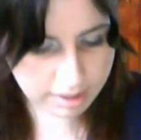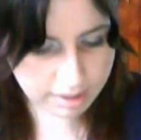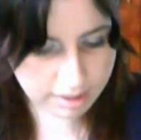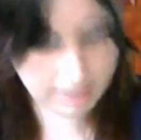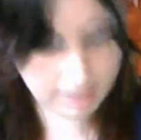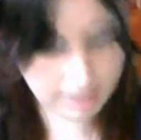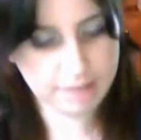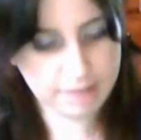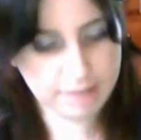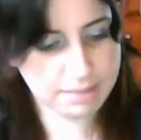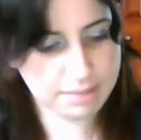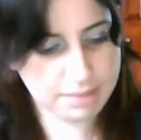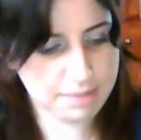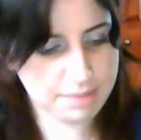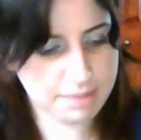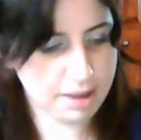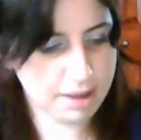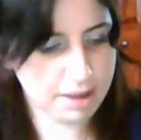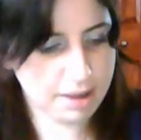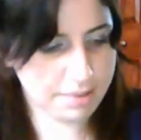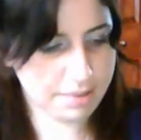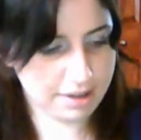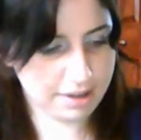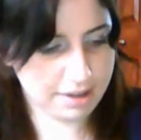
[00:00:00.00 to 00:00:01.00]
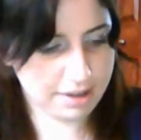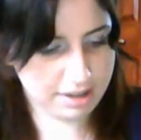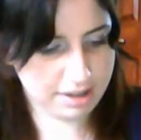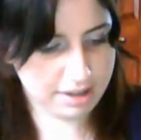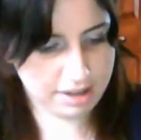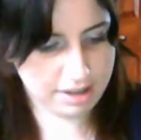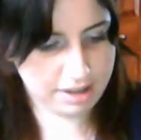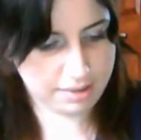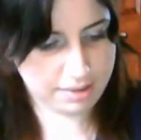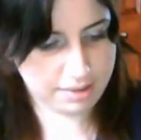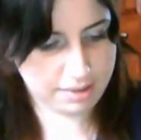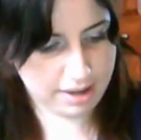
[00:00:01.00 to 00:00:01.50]
In my opinion,
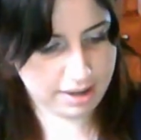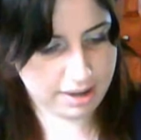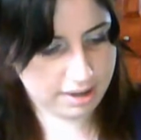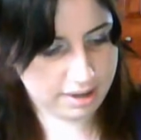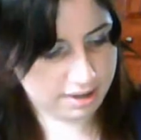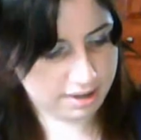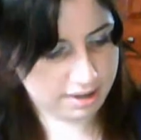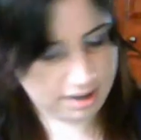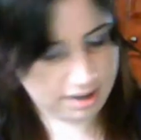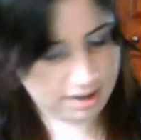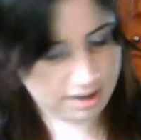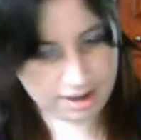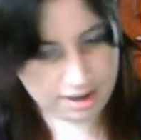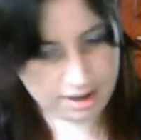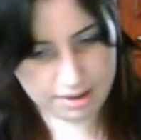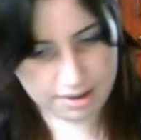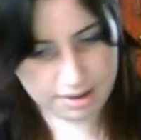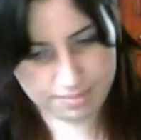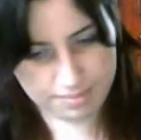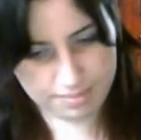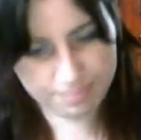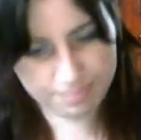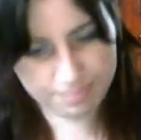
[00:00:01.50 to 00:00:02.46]
anyway. Yeah,